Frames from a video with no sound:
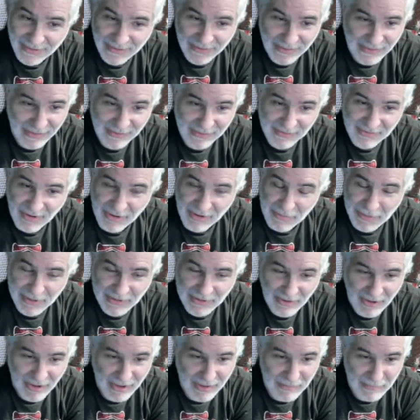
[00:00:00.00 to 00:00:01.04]
he's going to be
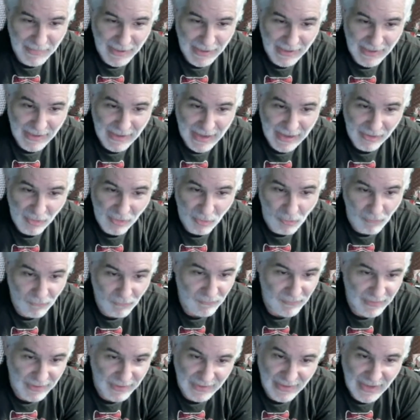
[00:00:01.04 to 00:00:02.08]
talking about
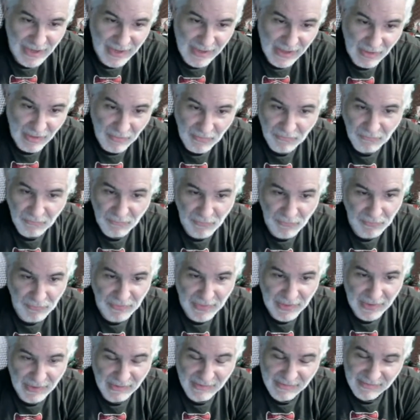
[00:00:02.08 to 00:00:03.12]
hopefully a lot of helpful
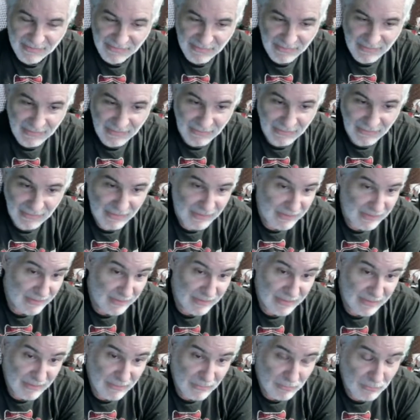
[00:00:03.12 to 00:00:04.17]
things, and we'll
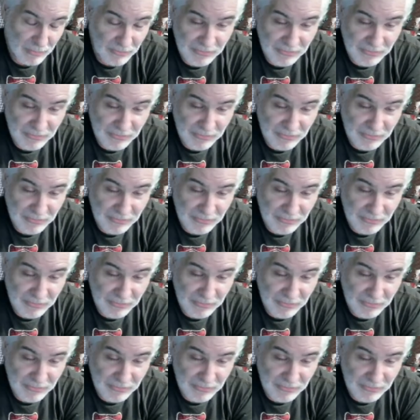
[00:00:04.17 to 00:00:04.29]
see.